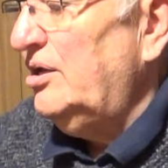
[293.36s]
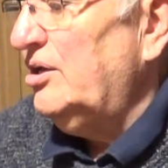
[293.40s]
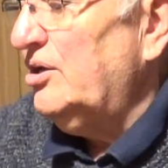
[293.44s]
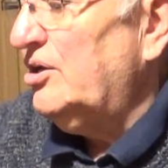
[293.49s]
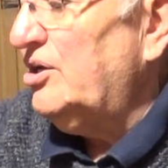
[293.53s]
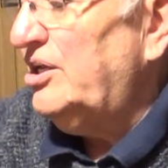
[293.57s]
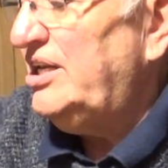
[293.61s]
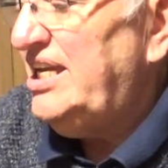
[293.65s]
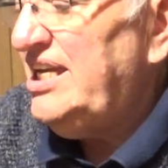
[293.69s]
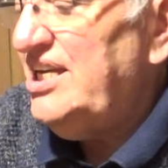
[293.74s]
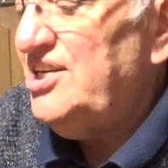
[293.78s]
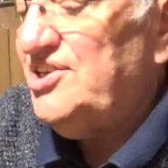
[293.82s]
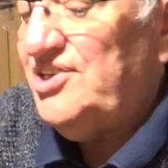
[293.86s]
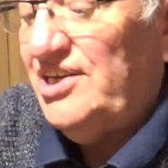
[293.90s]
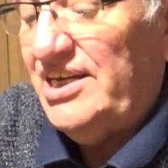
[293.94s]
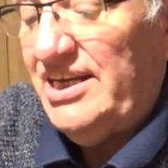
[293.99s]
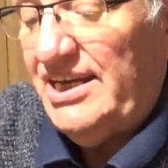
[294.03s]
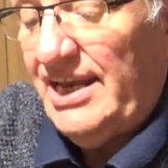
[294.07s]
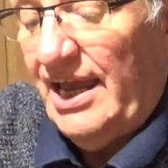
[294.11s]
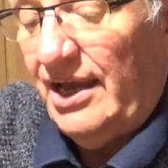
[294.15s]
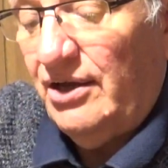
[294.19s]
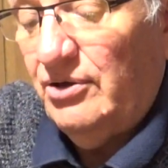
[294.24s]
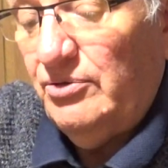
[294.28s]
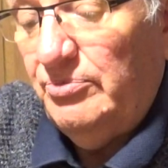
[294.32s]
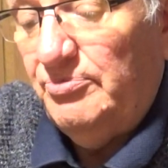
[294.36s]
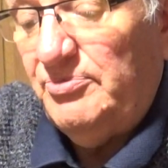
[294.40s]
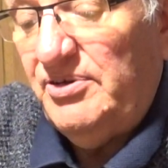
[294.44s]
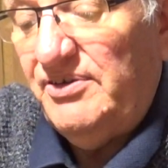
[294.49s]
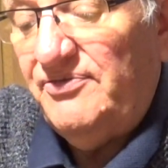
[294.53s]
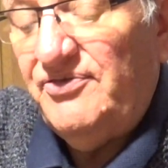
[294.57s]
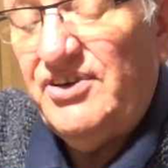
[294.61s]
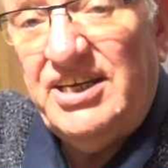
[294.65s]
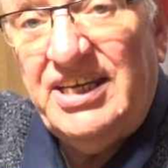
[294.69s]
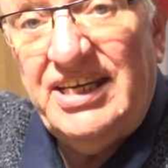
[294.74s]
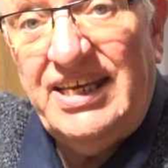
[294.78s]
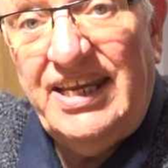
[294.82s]
can easily now be
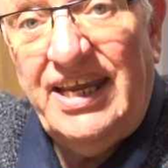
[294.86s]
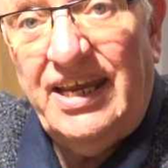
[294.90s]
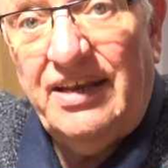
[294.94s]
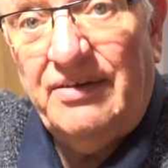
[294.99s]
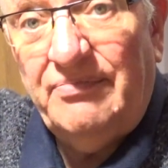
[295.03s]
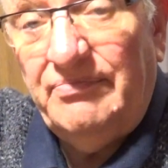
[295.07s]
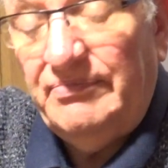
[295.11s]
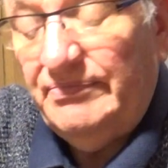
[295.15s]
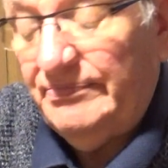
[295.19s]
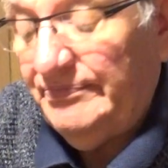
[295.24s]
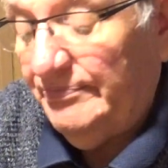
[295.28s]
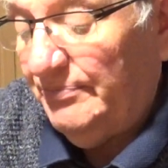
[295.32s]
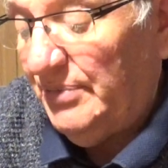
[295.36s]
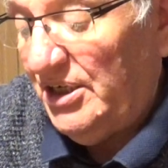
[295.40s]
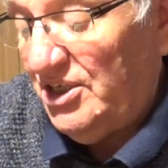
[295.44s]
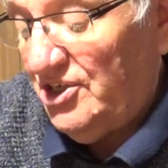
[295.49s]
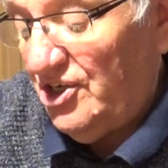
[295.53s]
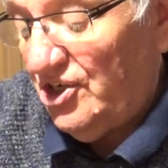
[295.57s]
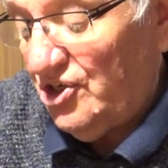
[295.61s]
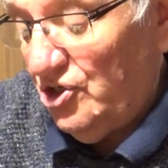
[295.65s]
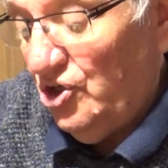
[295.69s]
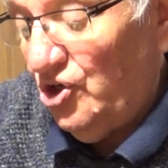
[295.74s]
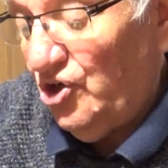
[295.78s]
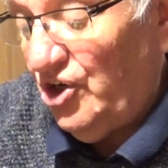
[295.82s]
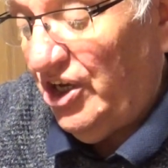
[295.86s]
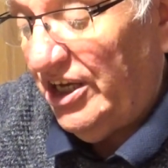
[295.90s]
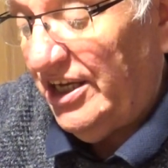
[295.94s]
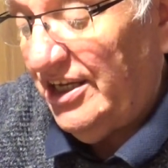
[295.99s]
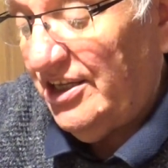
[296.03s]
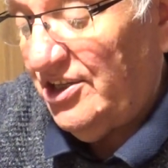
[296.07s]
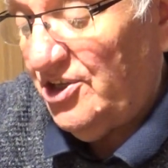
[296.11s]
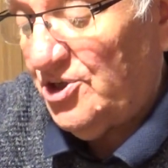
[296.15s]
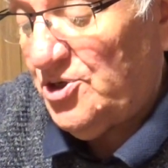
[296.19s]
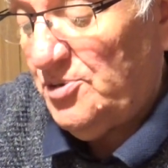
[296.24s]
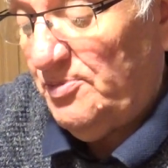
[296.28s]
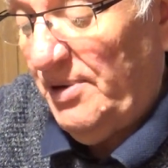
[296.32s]
fitted in by just looking
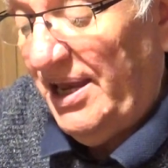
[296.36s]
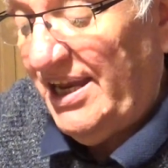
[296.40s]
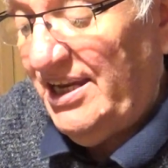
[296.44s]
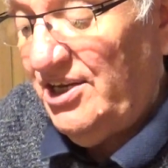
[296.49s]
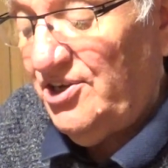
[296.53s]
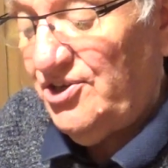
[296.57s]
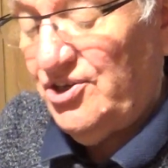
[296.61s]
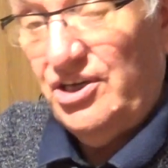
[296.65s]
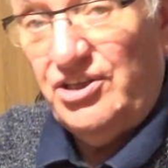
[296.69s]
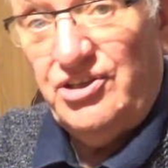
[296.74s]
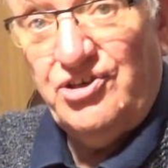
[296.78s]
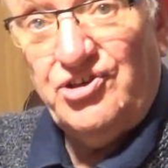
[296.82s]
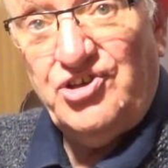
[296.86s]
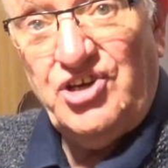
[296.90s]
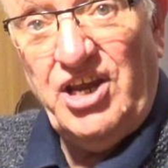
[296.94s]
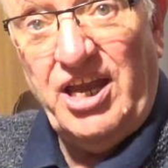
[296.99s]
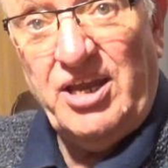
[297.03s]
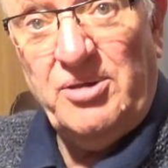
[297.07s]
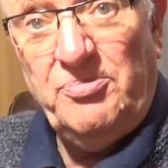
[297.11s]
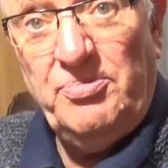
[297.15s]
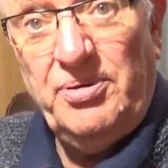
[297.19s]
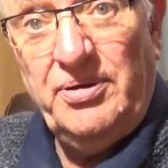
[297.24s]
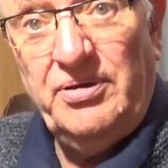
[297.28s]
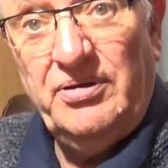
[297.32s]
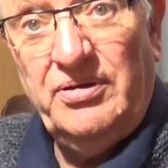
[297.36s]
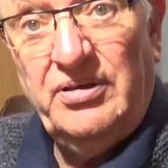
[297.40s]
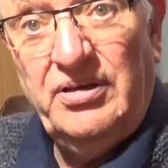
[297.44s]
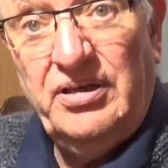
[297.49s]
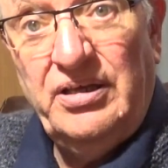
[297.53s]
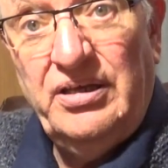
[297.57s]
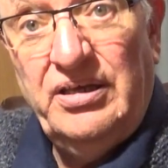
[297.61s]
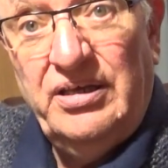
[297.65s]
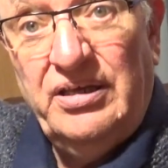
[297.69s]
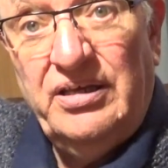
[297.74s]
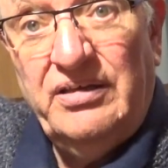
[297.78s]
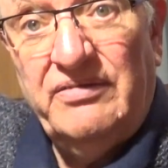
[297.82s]
at the space and the shape
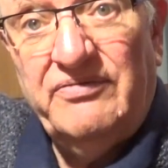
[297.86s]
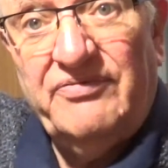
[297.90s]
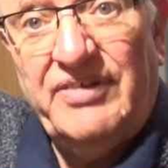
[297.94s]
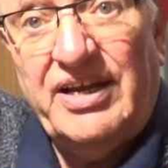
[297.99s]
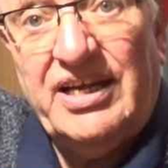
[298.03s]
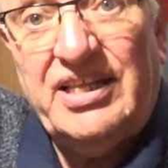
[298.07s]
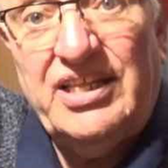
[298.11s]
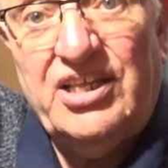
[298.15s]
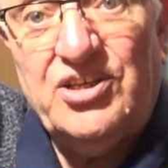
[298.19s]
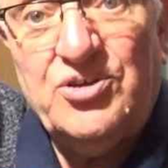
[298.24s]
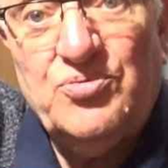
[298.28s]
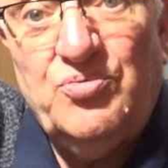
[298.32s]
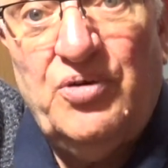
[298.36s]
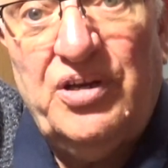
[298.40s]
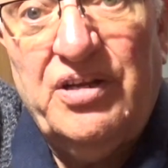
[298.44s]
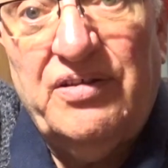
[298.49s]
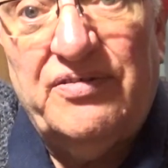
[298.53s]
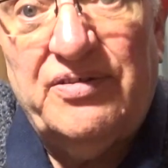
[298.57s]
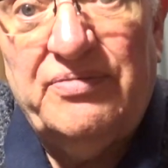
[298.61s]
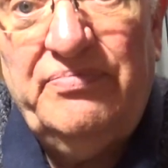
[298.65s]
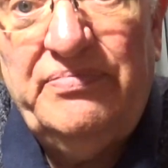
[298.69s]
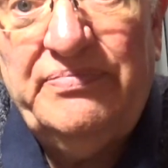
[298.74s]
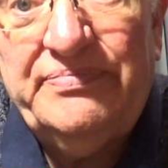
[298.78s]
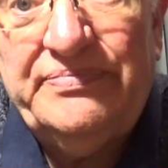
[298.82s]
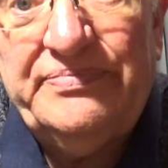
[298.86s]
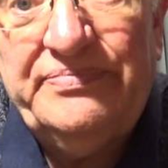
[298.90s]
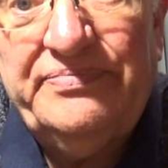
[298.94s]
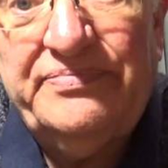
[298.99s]
in fact, that's one of them.